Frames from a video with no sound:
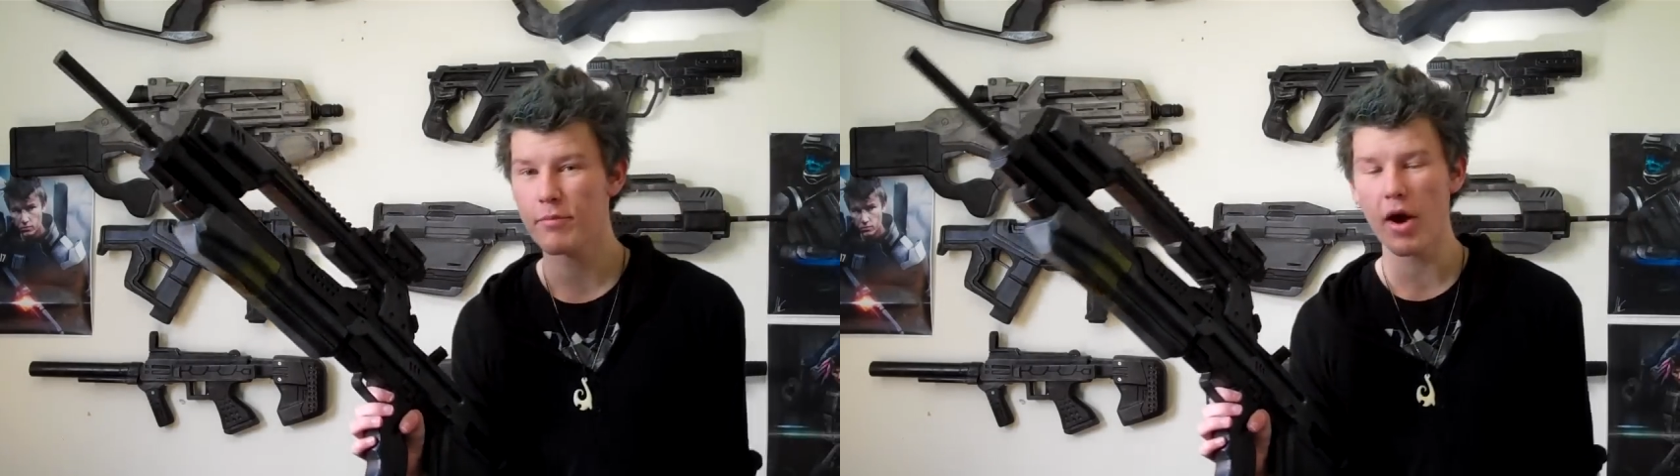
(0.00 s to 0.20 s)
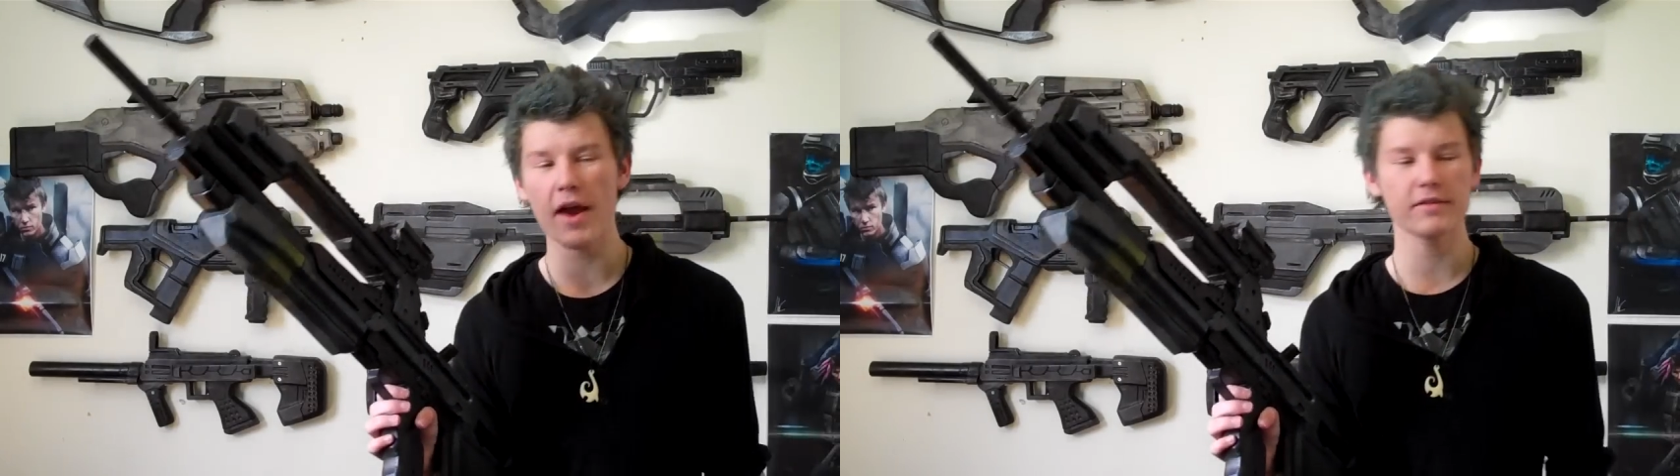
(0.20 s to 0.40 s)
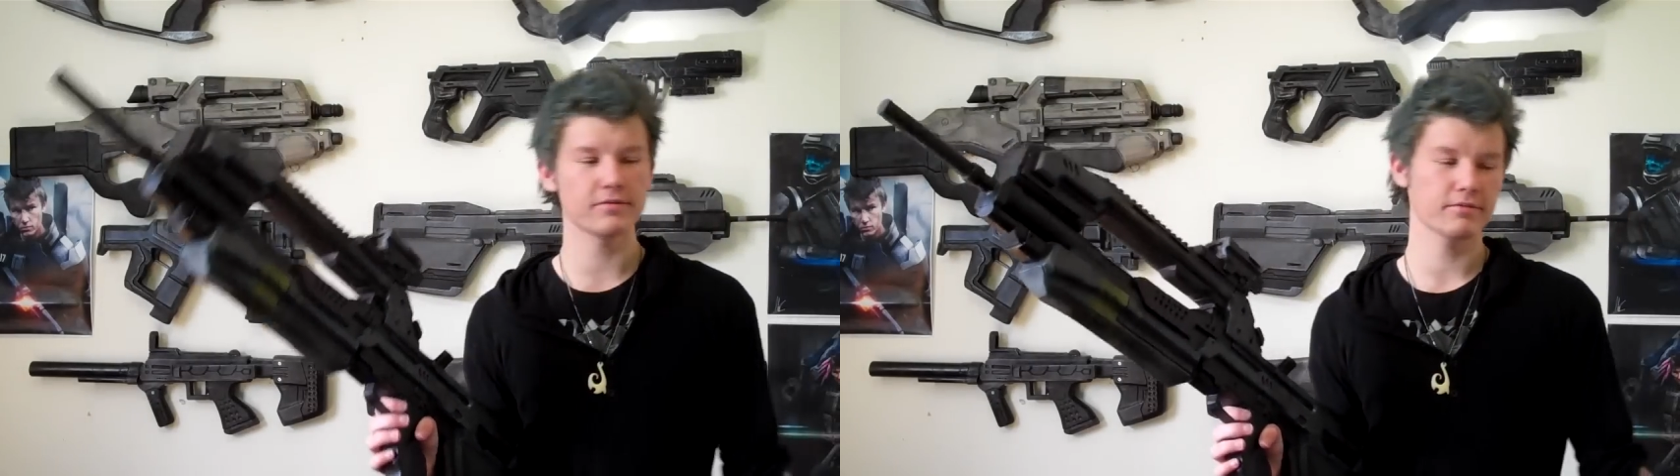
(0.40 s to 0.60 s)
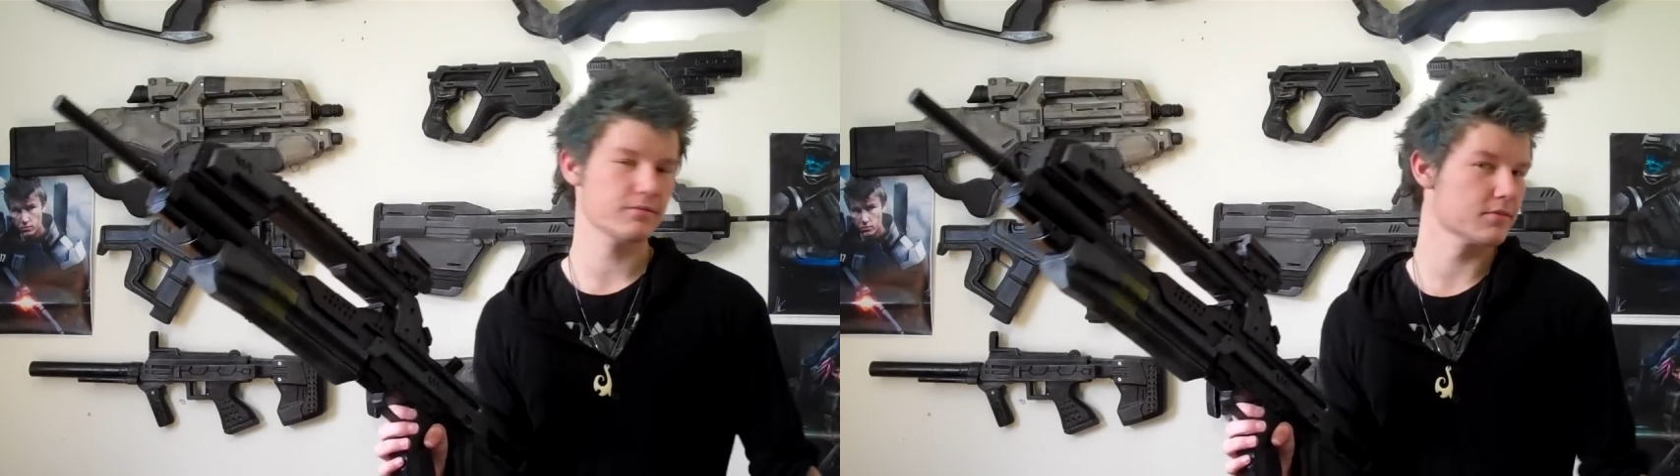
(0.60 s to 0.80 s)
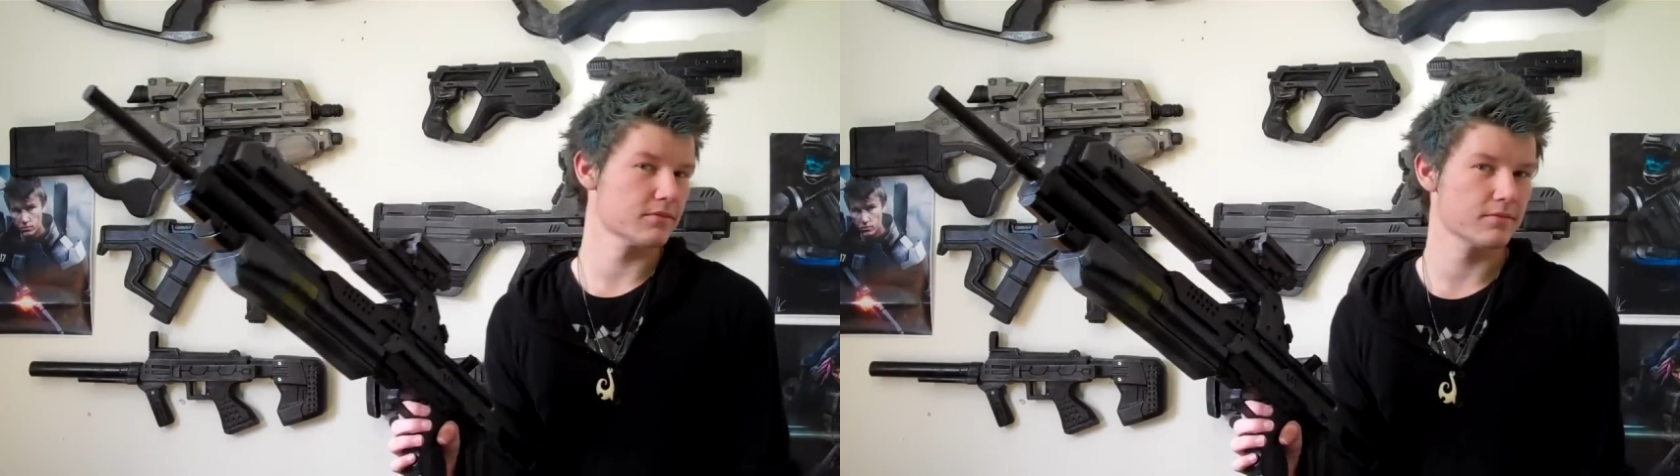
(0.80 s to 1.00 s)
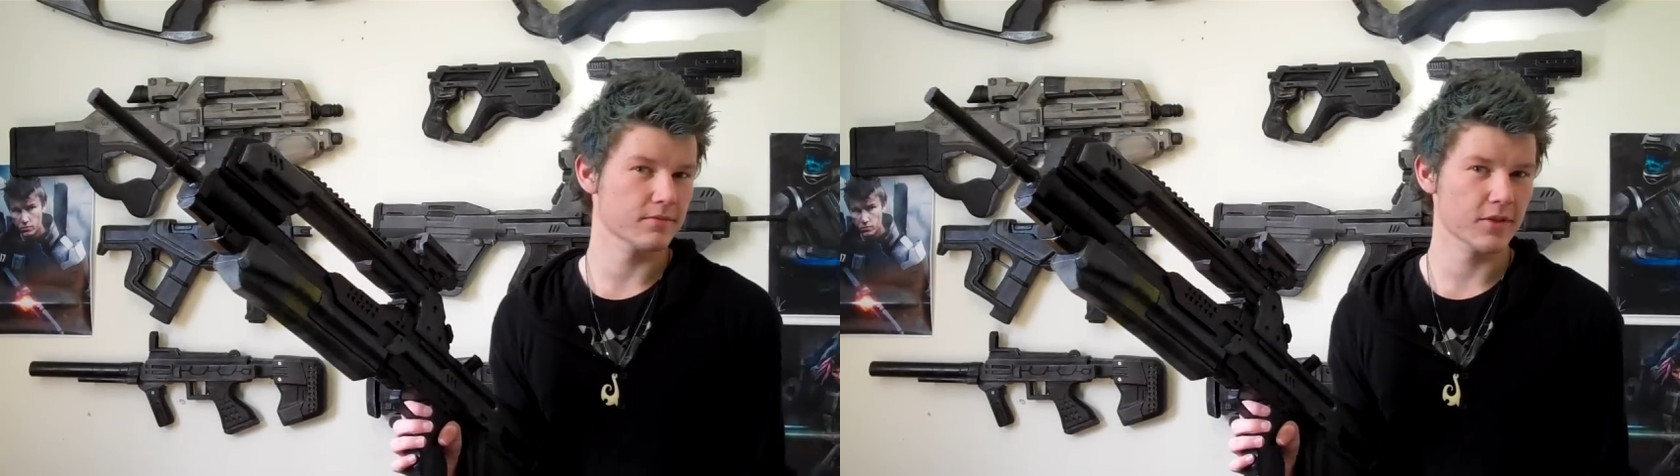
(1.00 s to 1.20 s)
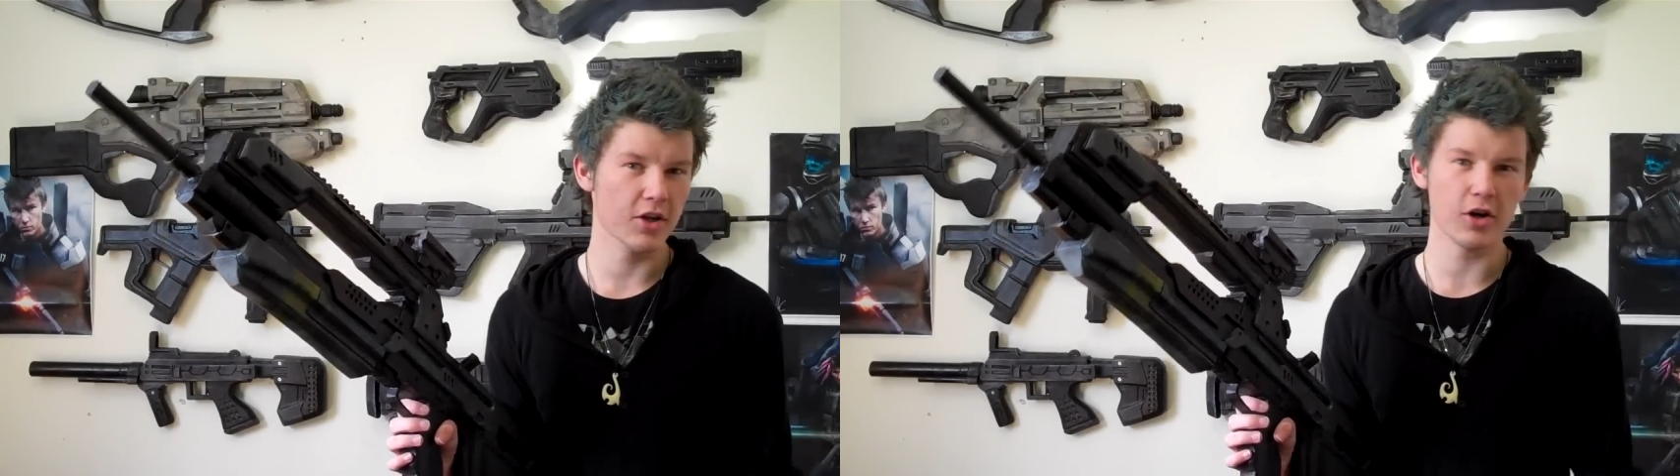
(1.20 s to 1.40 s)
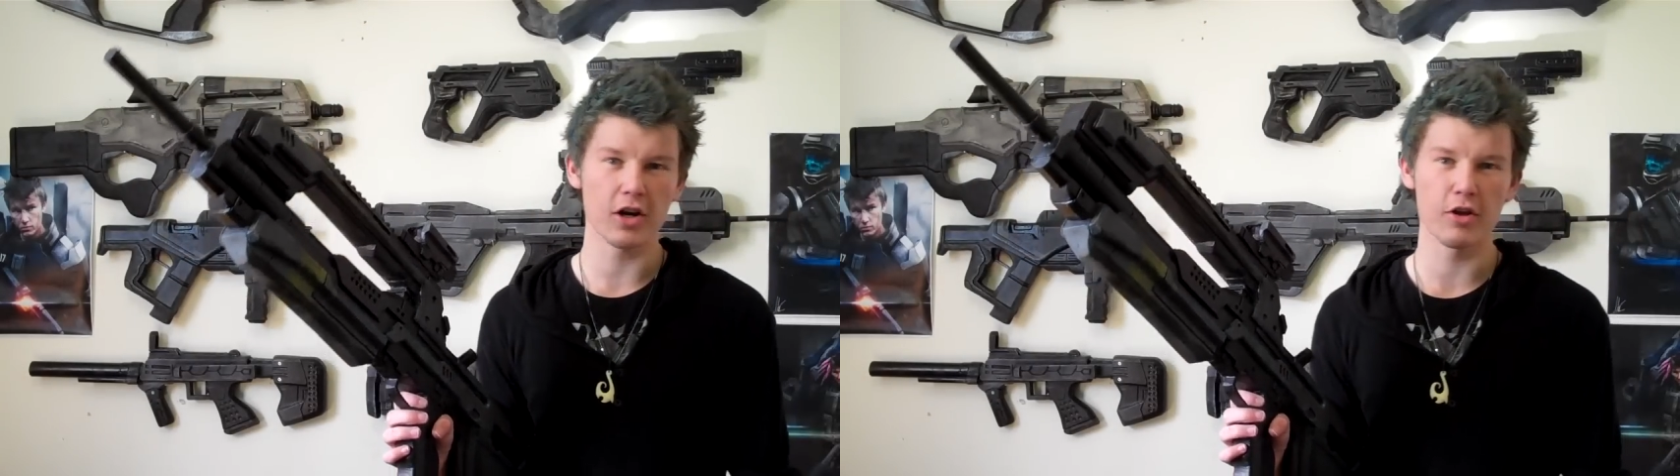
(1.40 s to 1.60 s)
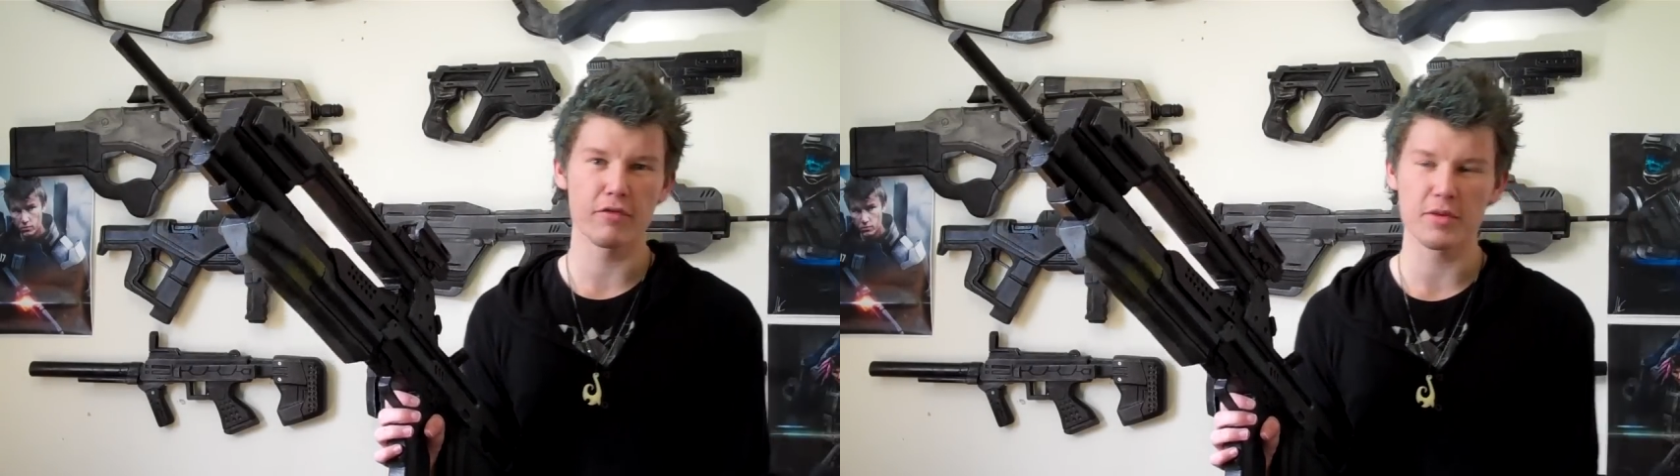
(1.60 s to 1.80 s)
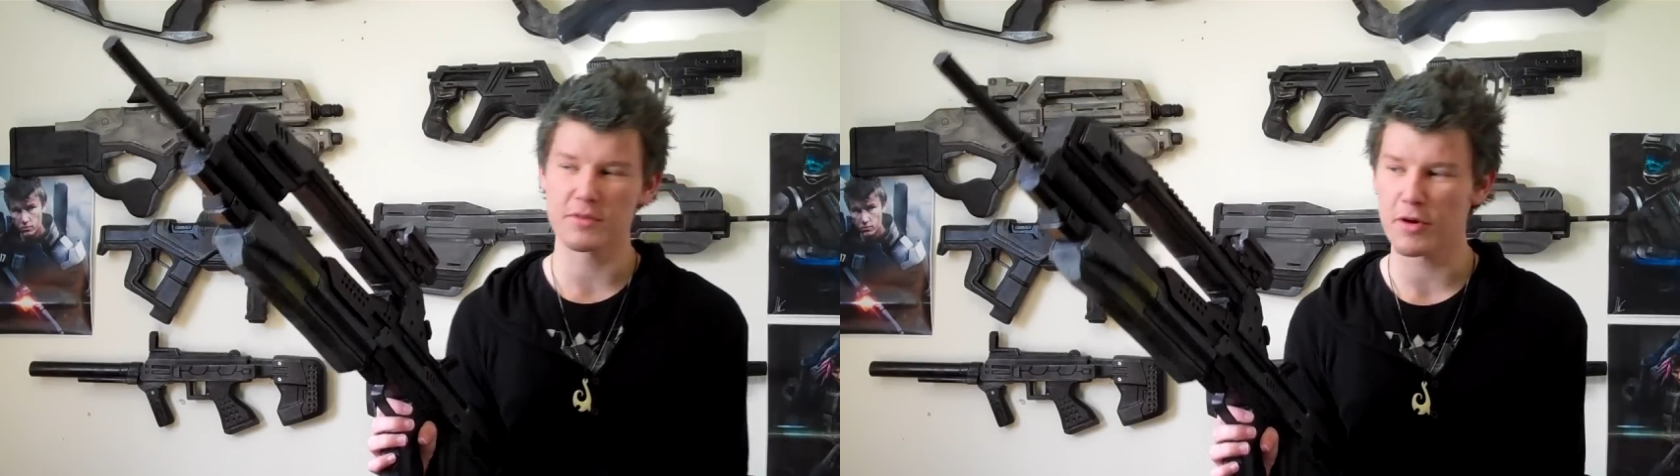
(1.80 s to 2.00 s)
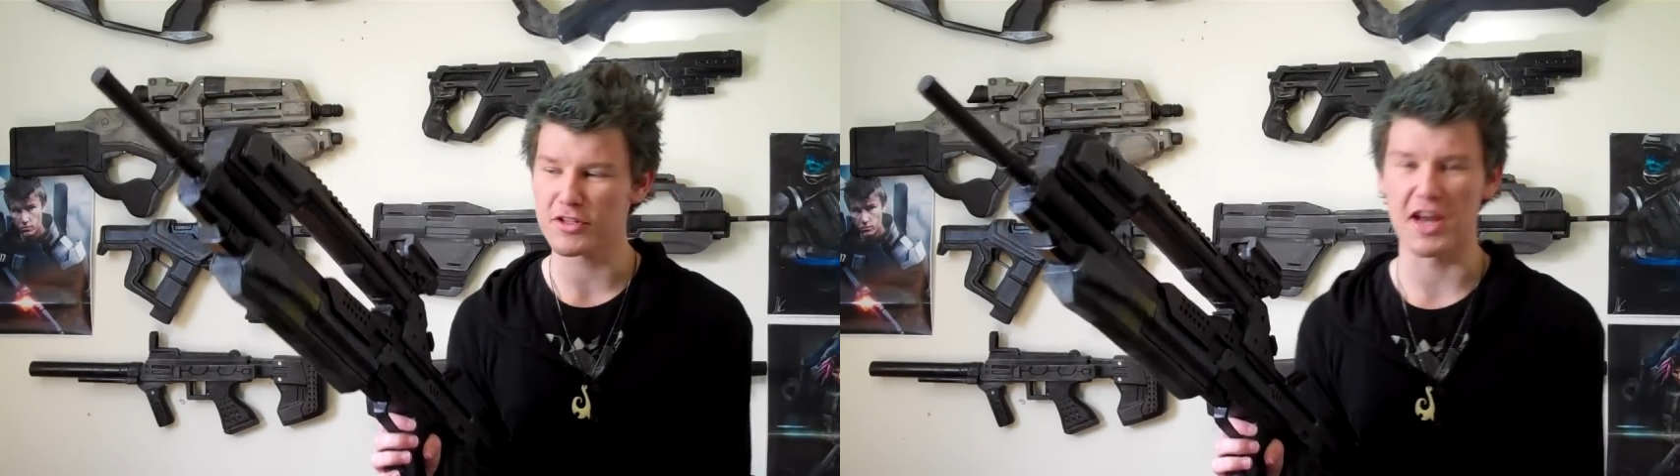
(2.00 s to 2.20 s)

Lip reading: But you got to learn from experience.